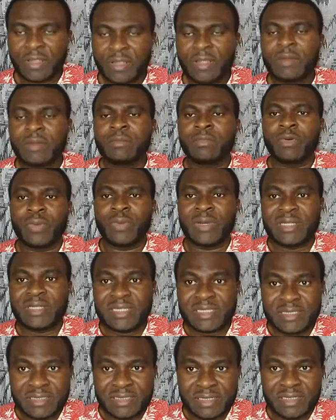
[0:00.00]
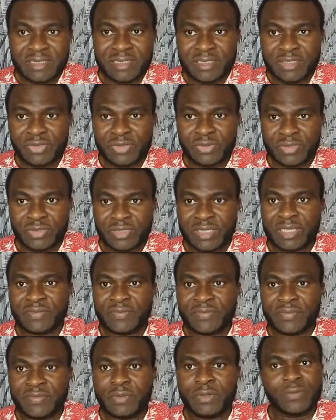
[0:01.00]
But when these three issues are
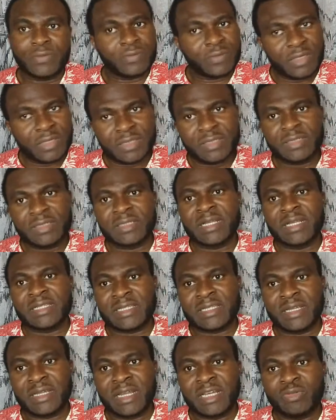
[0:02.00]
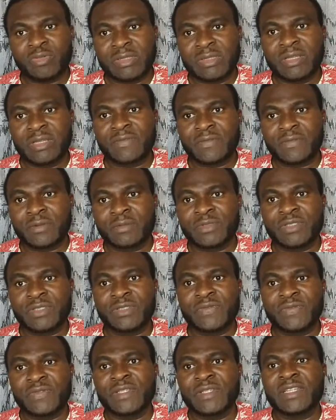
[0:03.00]
involved, then it has graduated from
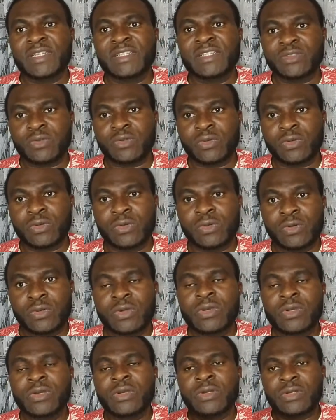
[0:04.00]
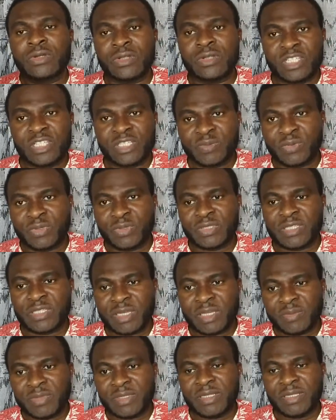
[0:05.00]
civile to
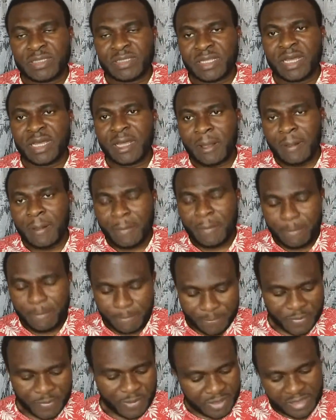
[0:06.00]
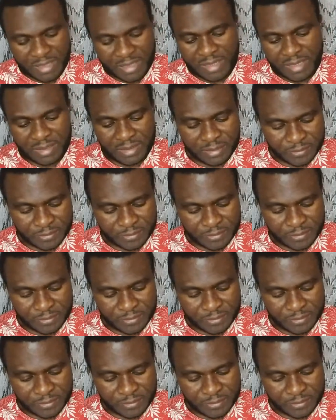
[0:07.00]
responsabilità penale.